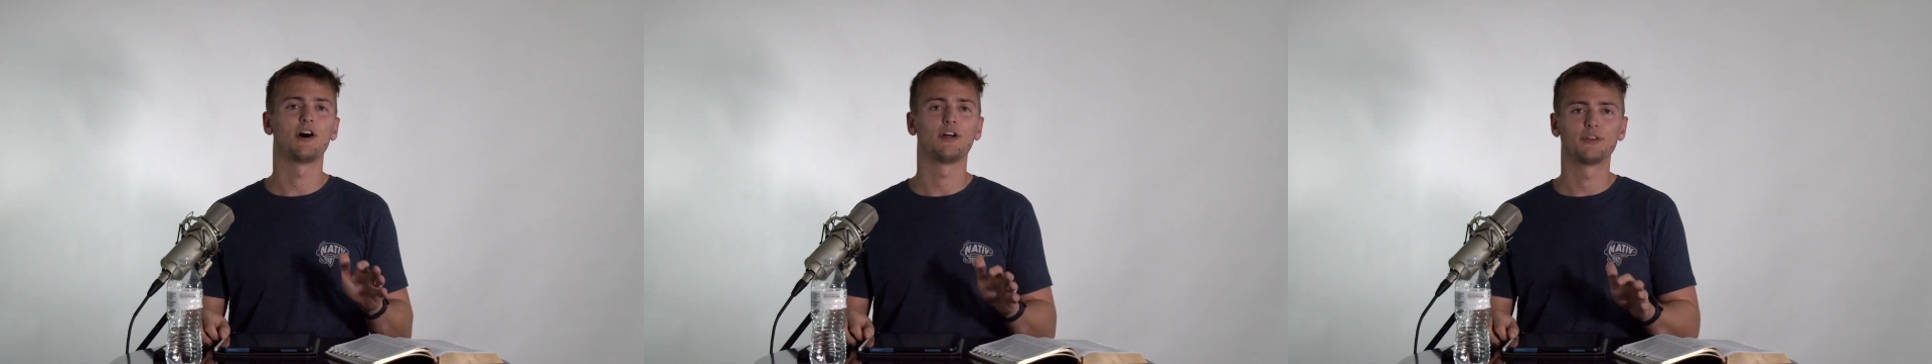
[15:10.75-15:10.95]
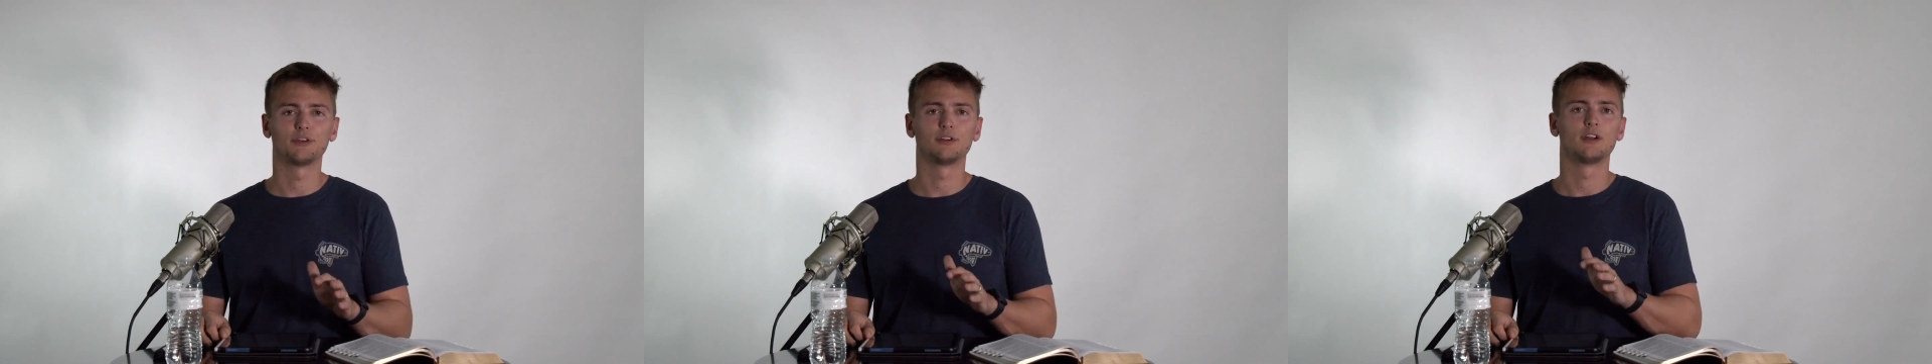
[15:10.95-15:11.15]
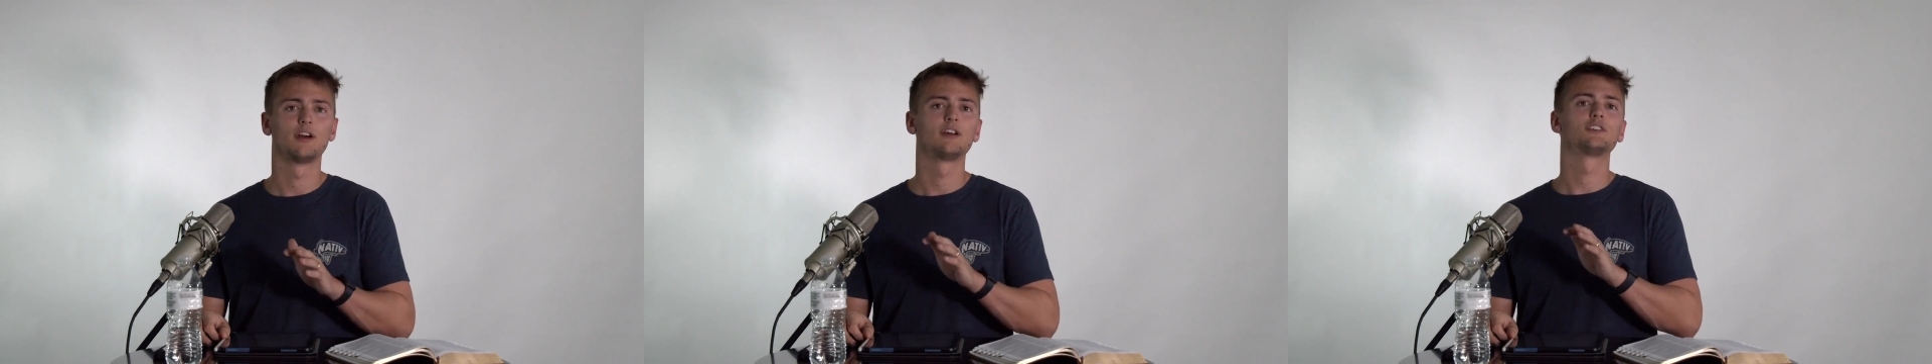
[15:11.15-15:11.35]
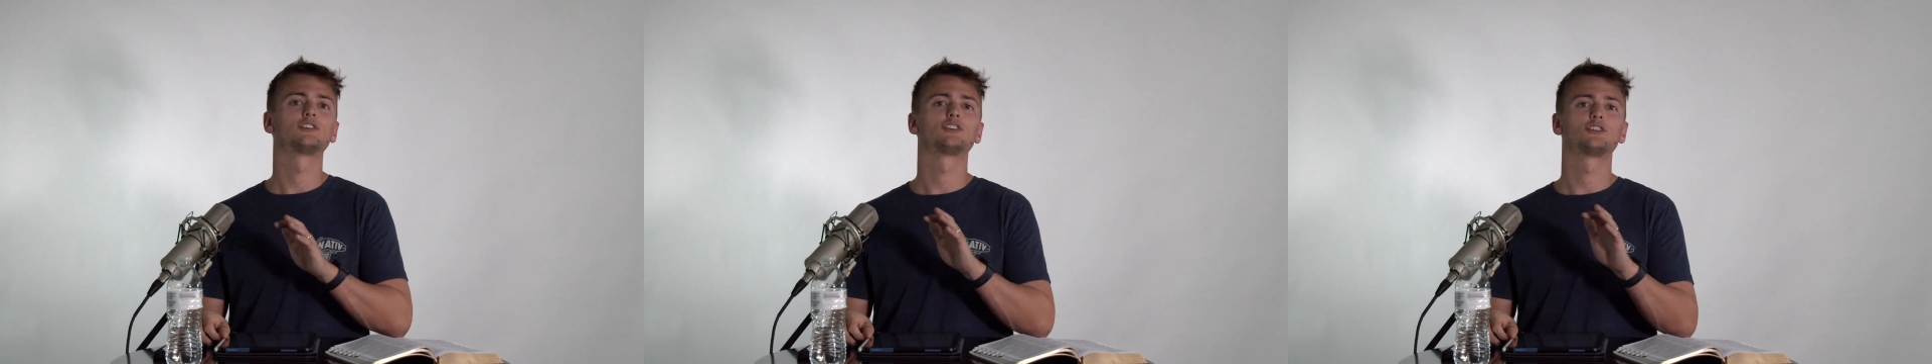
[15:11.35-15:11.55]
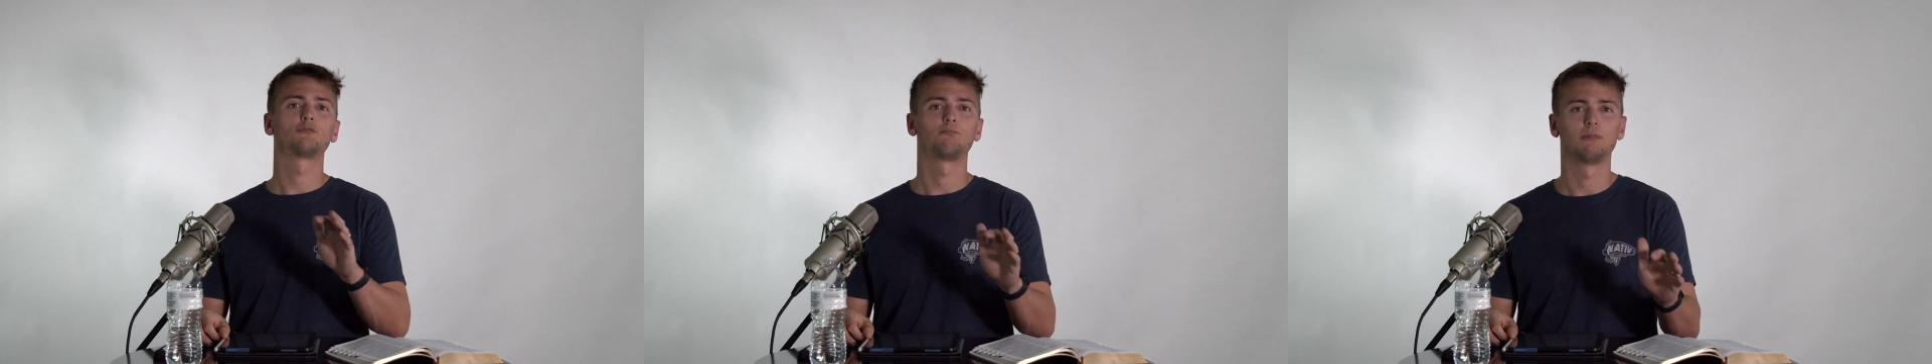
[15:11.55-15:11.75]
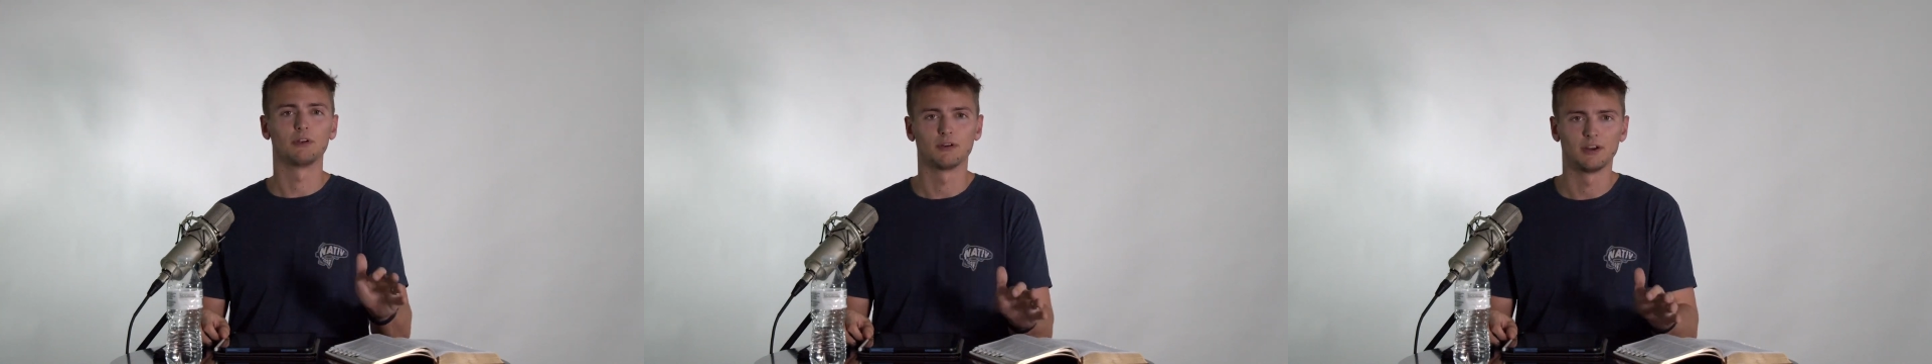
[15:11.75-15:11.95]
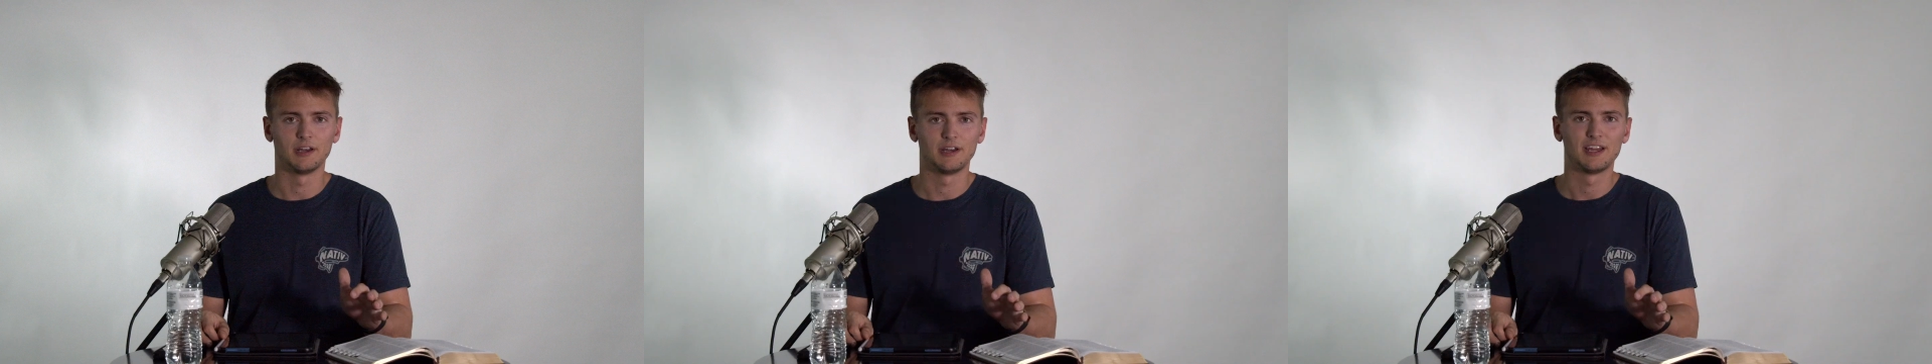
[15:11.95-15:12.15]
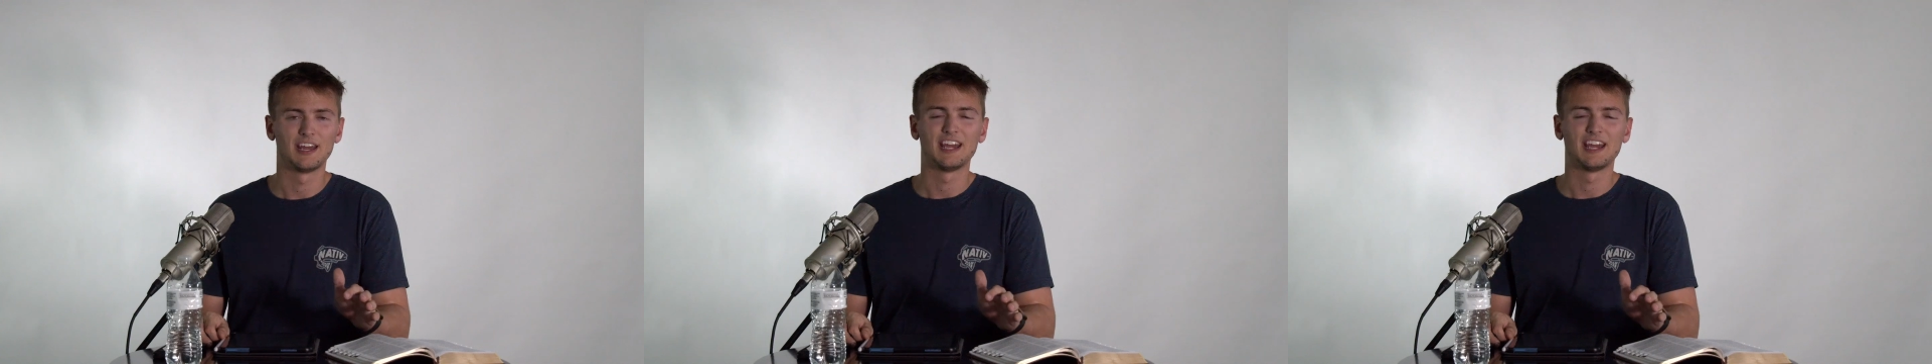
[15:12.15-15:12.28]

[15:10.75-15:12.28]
other spirit.